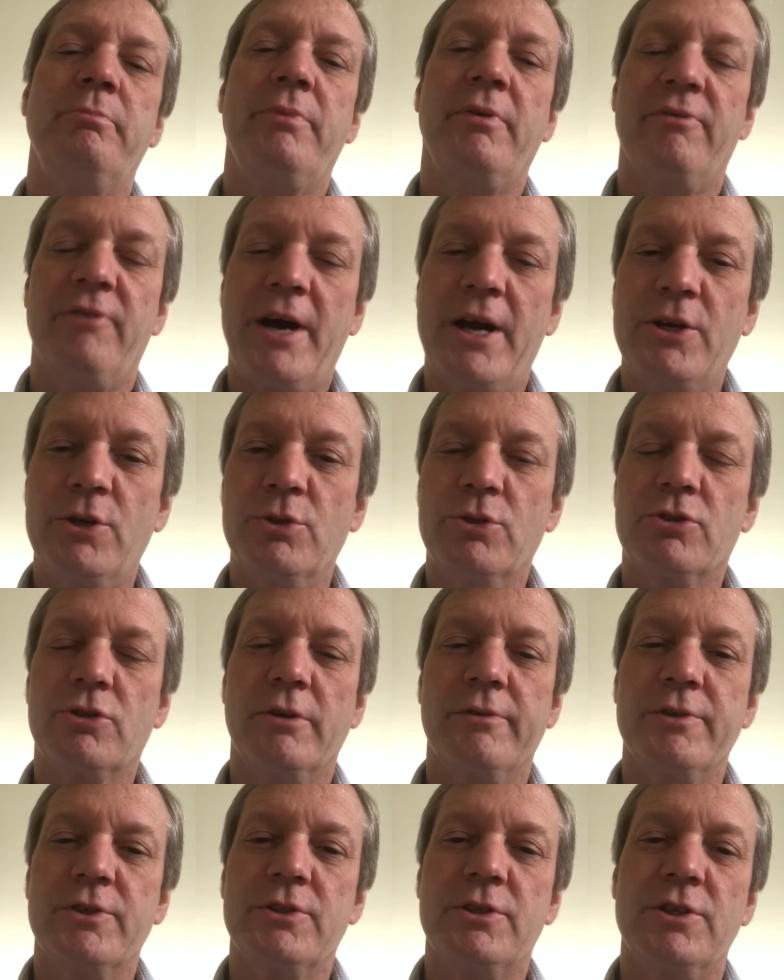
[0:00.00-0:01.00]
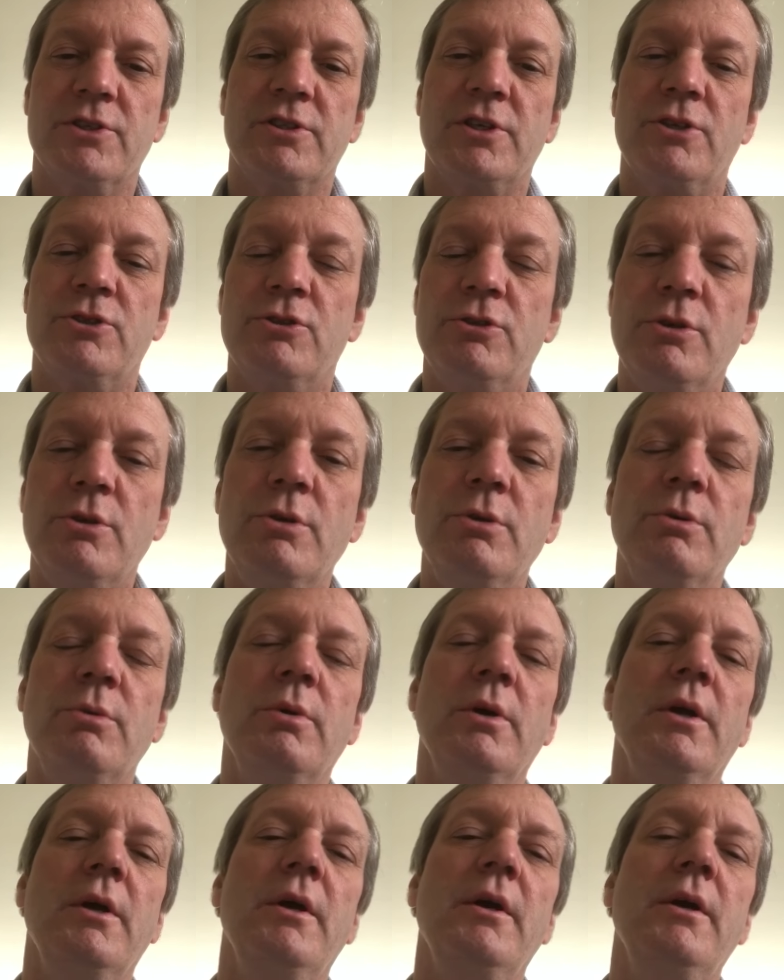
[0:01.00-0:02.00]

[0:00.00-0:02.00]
provide you services as you